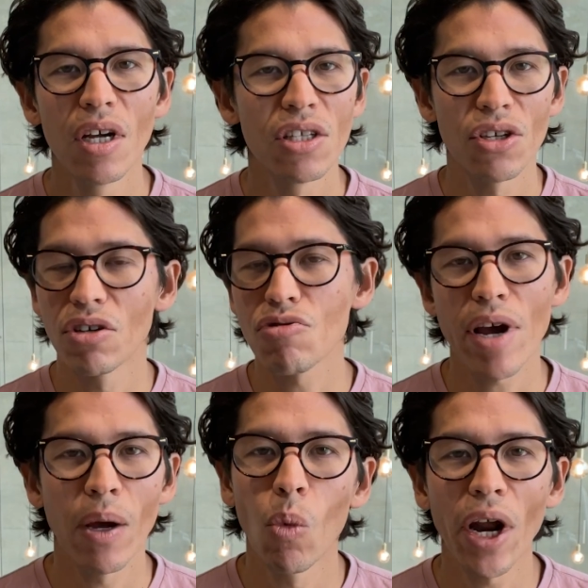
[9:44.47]
to
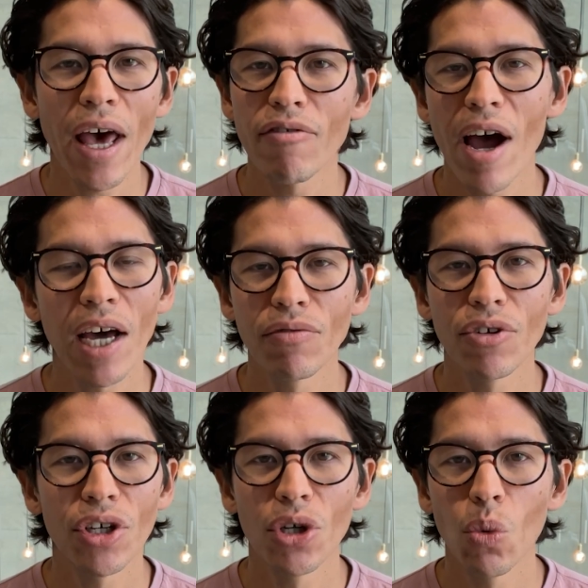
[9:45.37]
create whatever
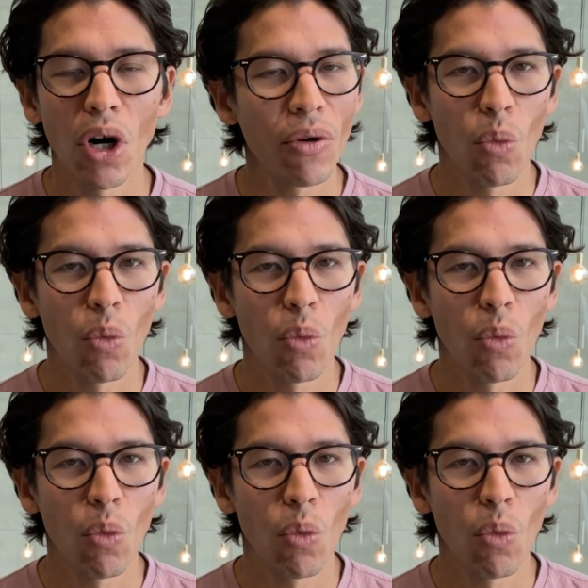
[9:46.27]
advert you want,